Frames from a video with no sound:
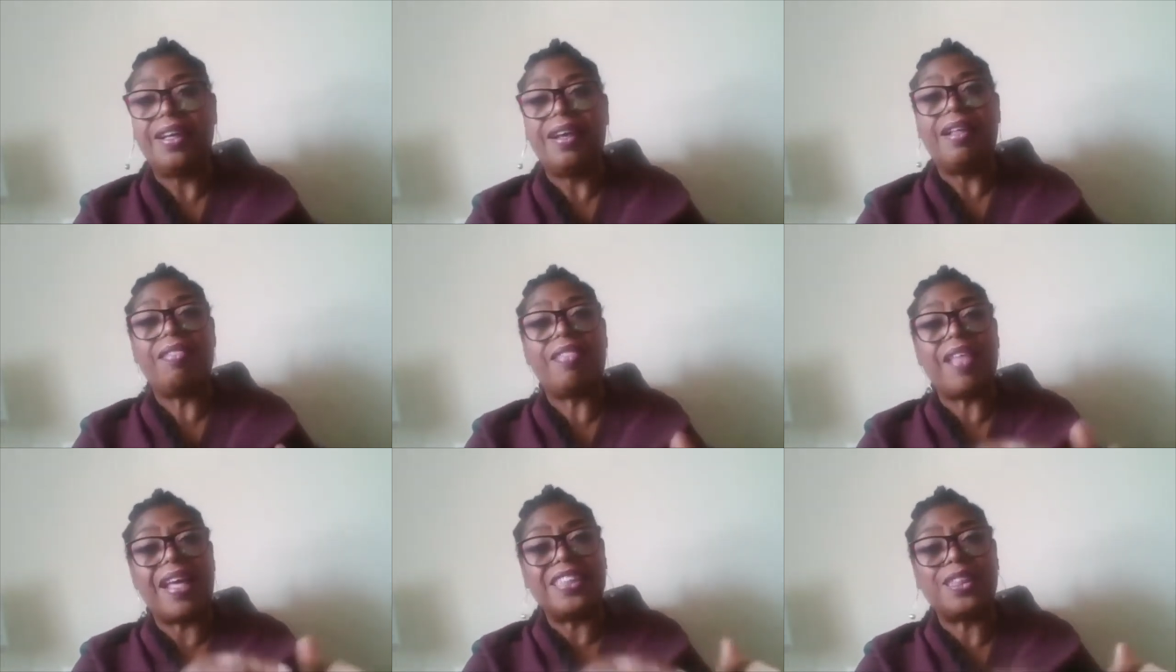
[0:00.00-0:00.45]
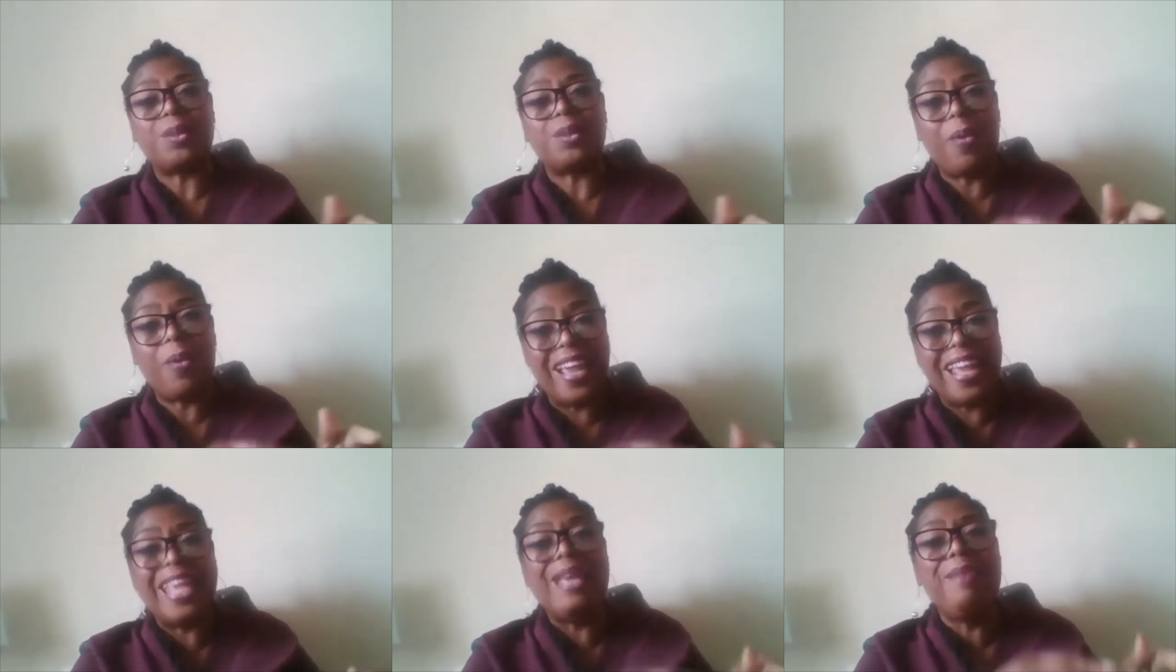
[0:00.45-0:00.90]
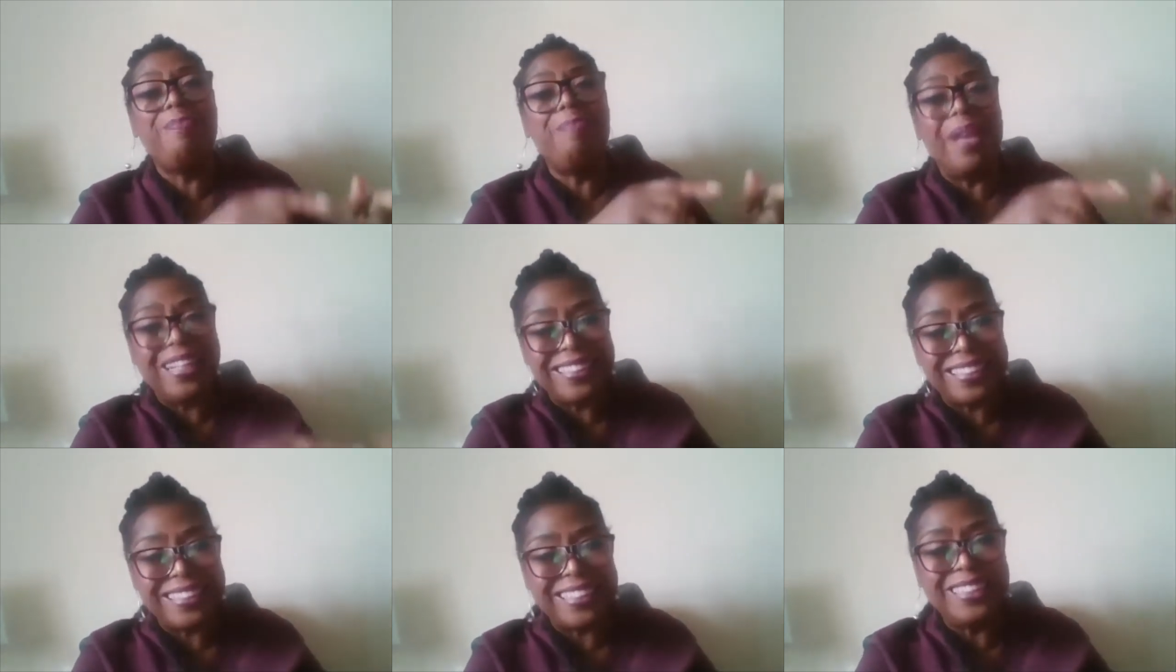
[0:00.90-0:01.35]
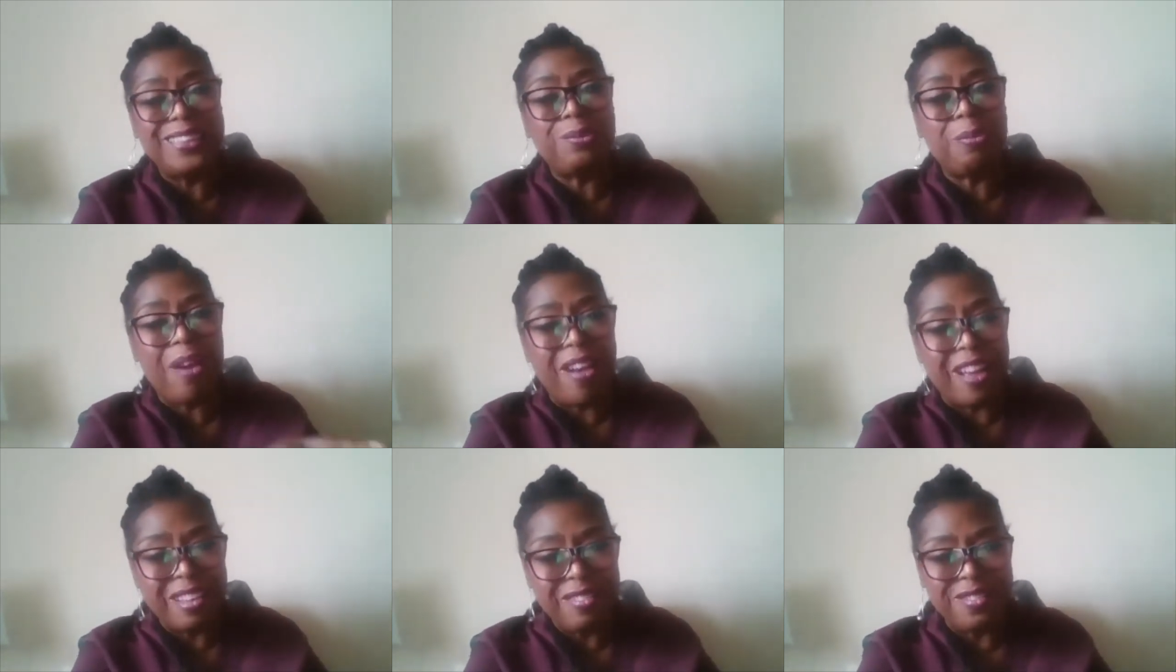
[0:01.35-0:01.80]
that's where he met his
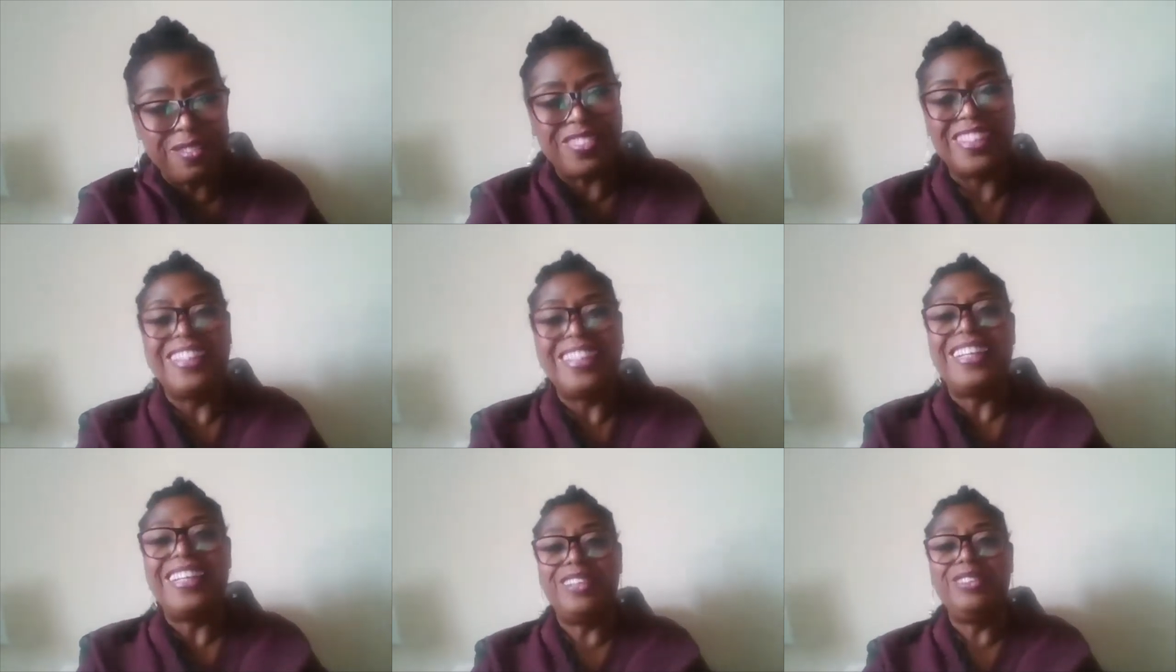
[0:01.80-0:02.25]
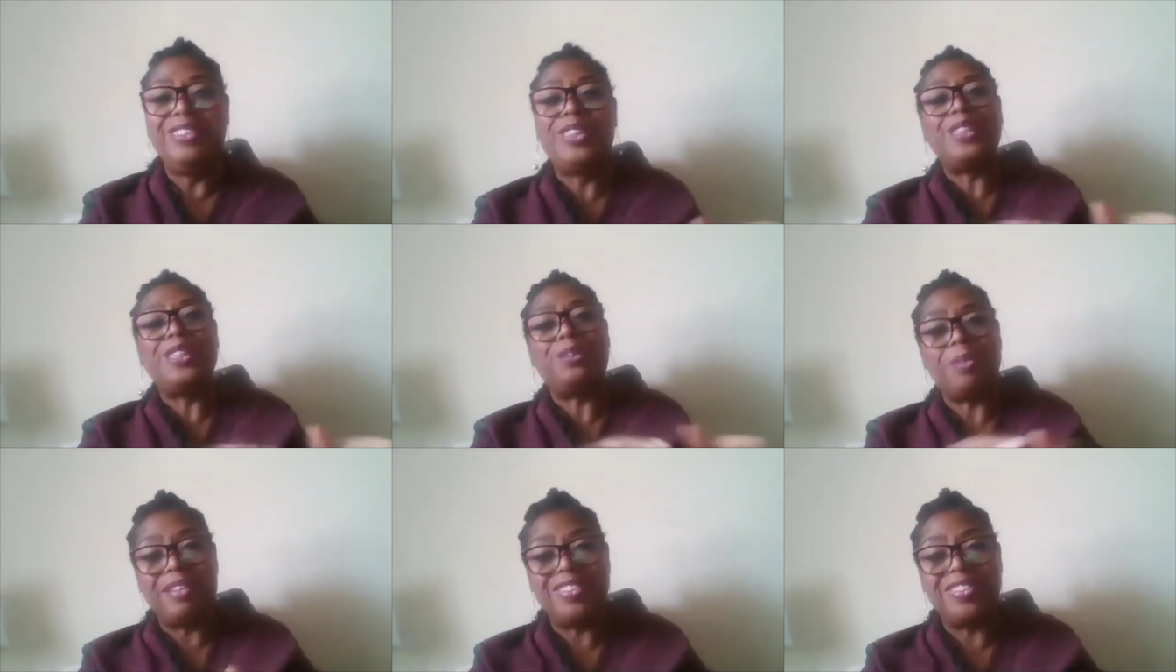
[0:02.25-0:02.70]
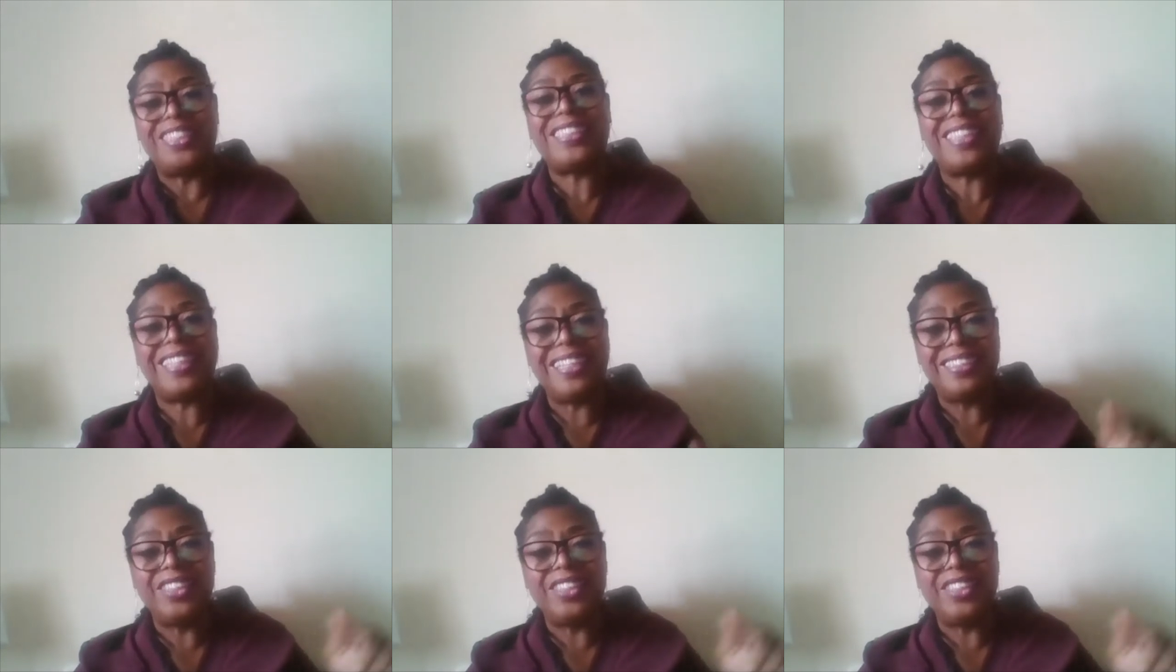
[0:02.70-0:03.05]
wife who's his wife today.